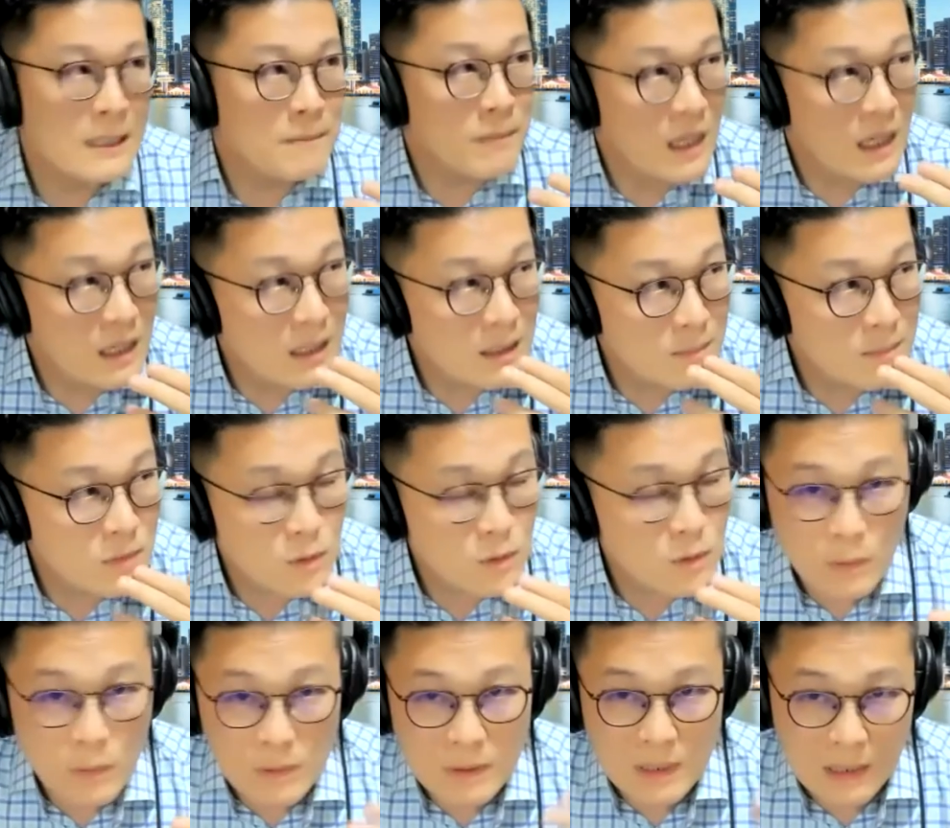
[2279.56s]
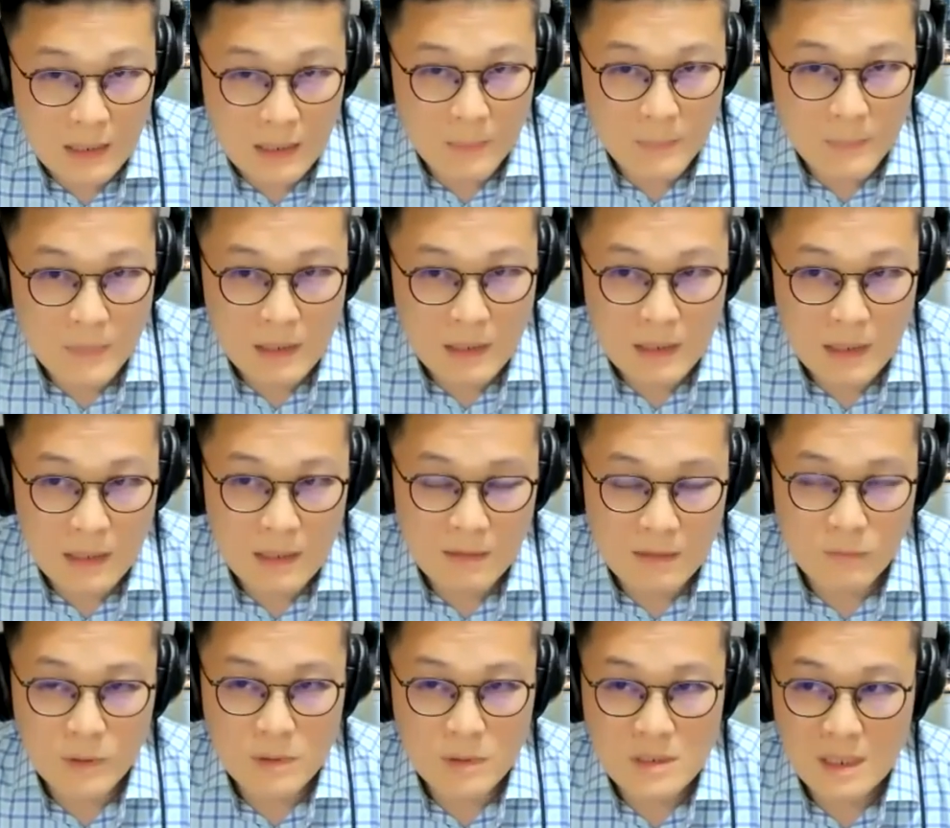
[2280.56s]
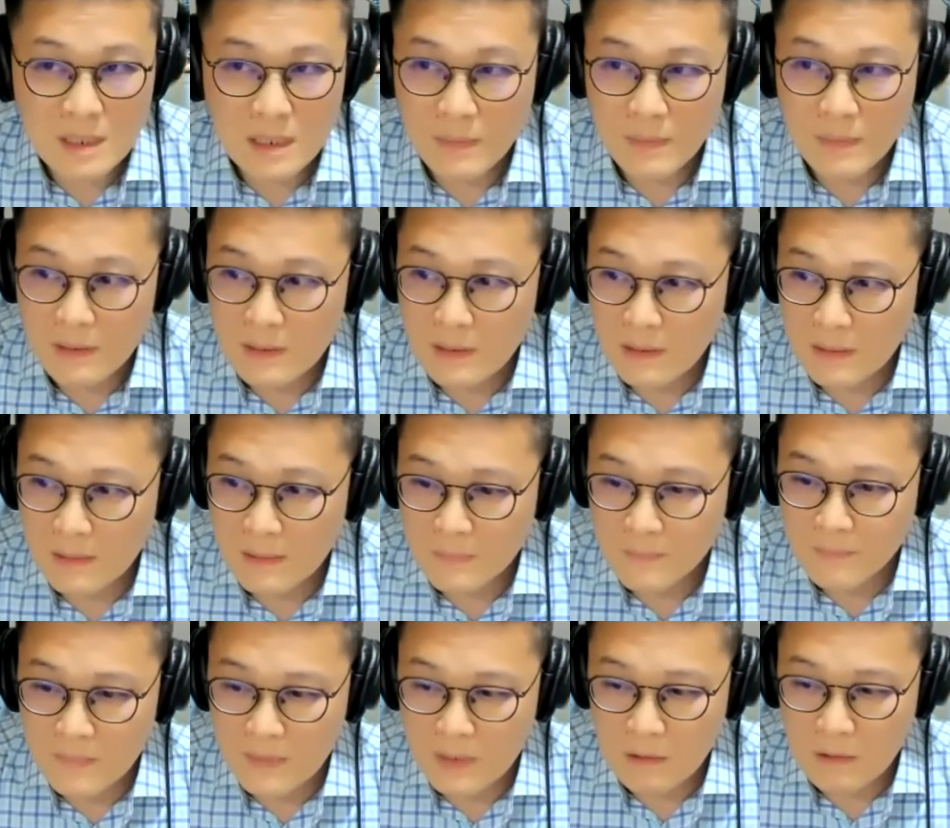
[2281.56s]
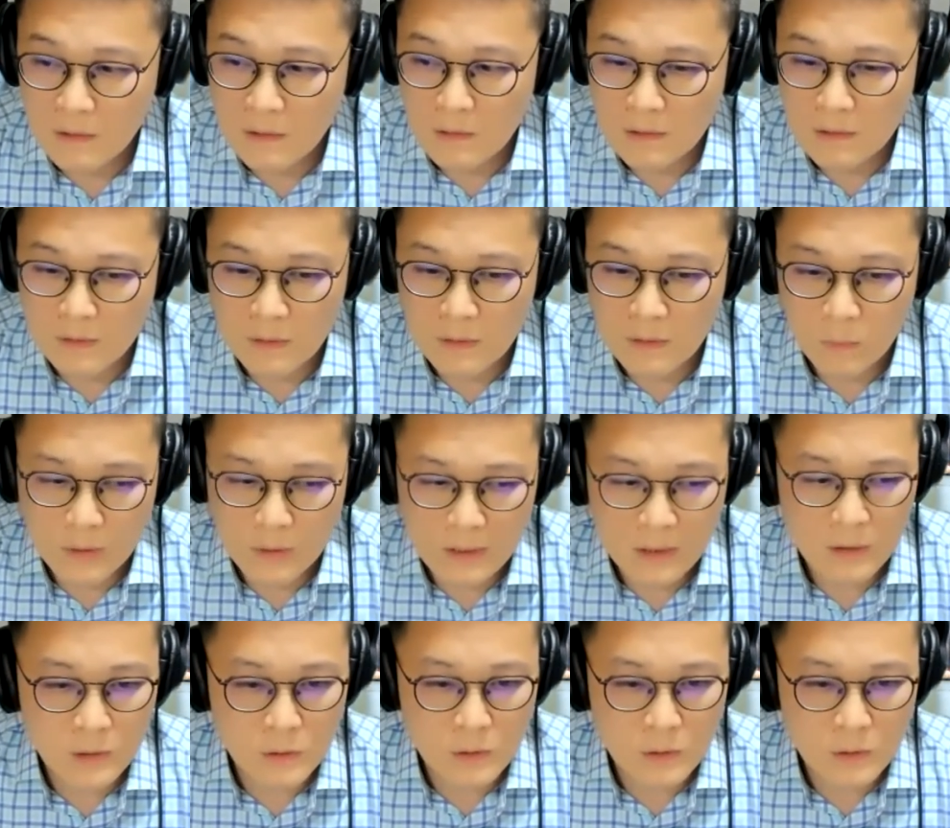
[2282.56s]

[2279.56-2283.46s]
And so yeah, I mean, like I love what you said about the whole working on your